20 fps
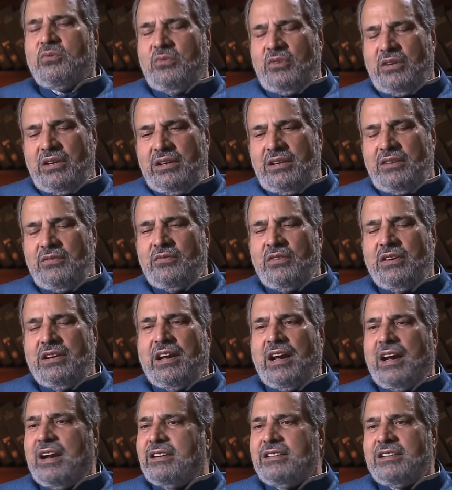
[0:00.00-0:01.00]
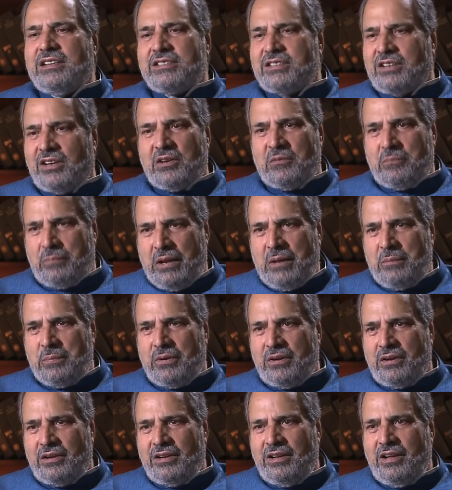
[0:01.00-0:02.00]
we, we had this on
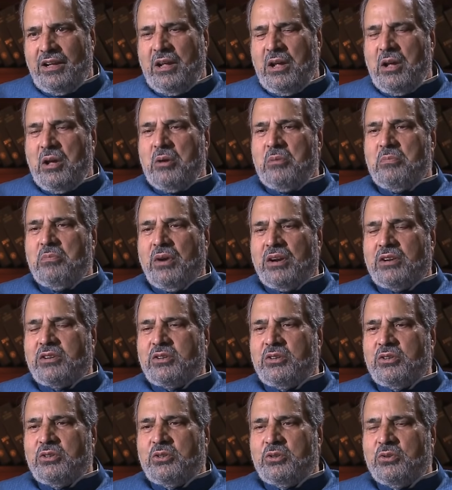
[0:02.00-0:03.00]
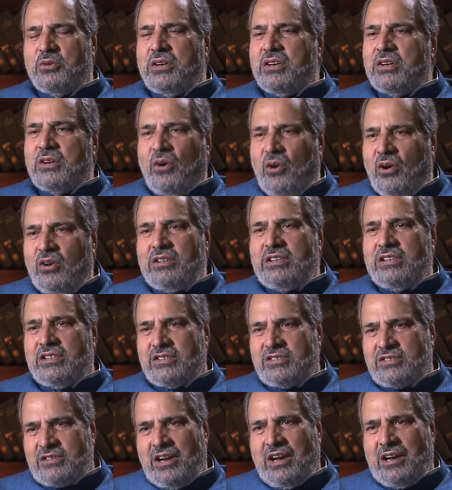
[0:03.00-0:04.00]
paper, but during all
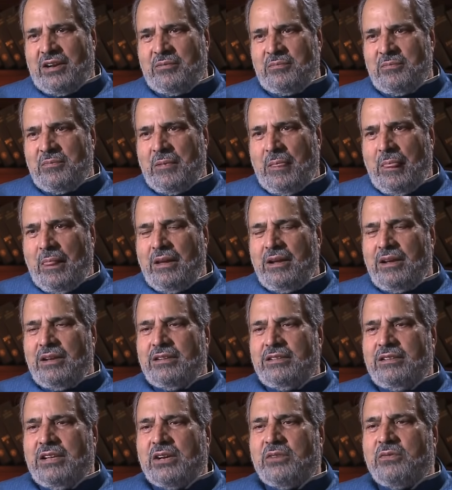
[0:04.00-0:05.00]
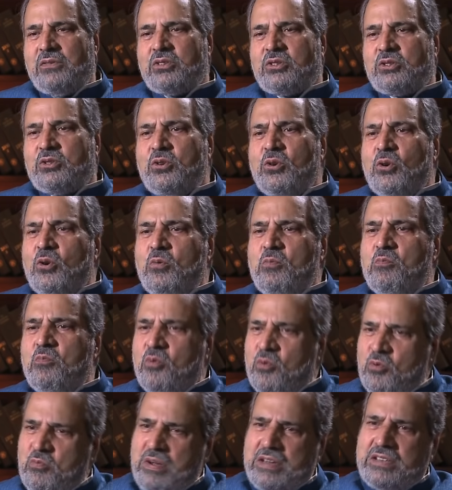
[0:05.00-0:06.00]
this time, there was no
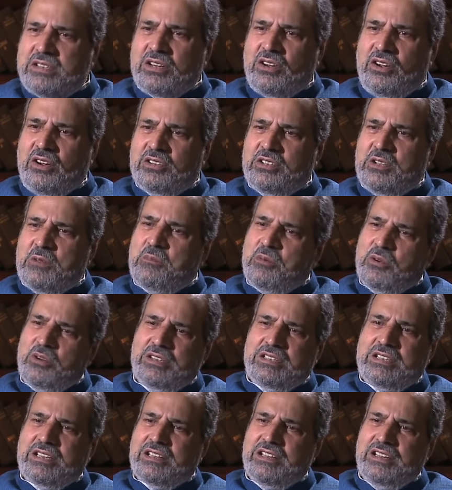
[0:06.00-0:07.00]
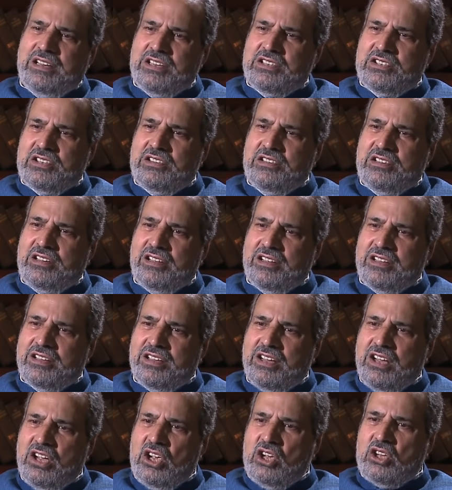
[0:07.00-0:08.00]
movement on the political agenda.
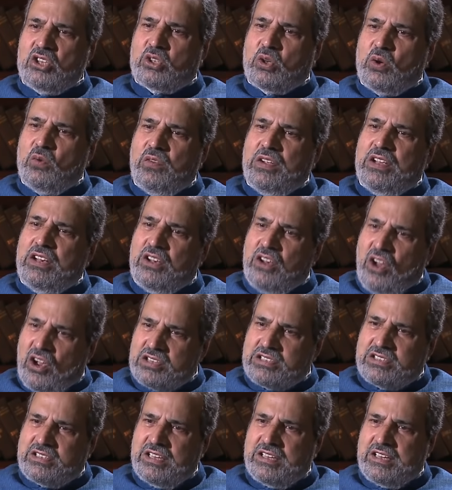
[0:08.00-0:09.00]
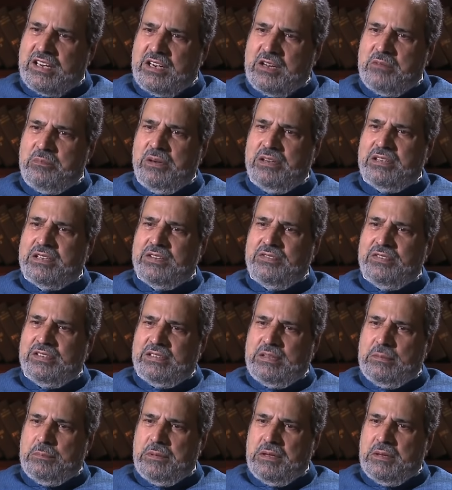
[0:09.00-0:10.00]
So we lost the credibility
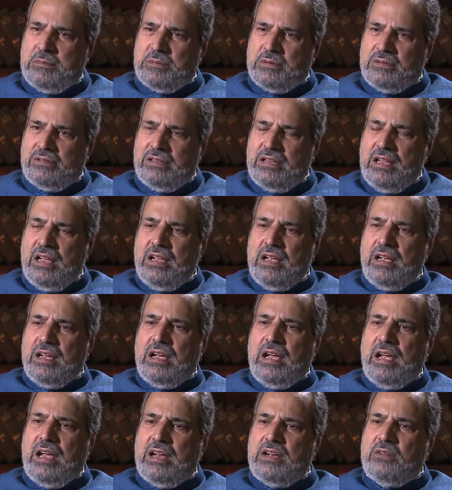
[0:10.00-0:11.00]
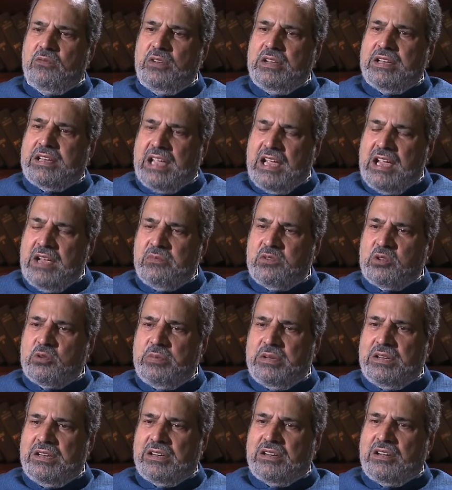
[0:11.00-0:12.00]
with the people, mm -hmm. and we came to
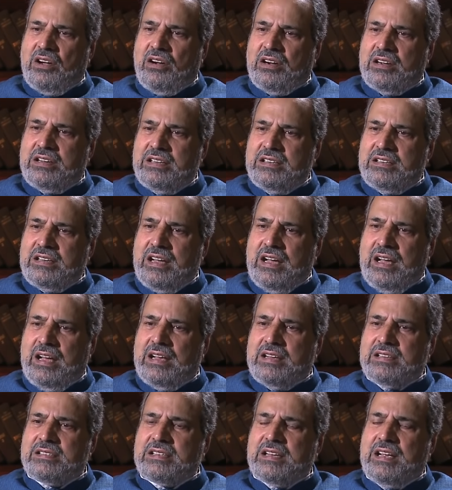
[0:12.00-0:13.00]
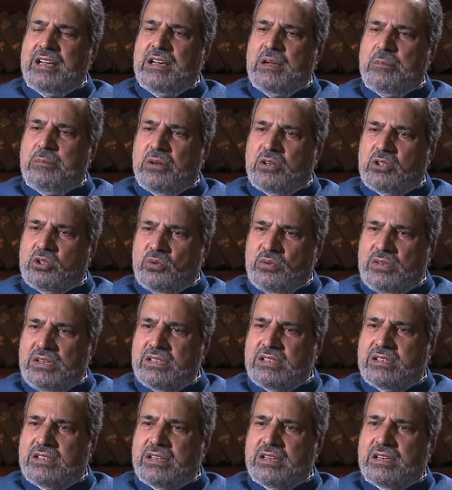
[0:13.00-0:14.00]
be regarded as an
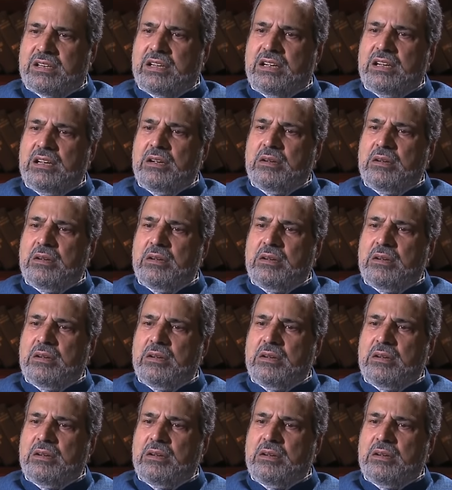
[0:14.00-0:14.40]
opportunistic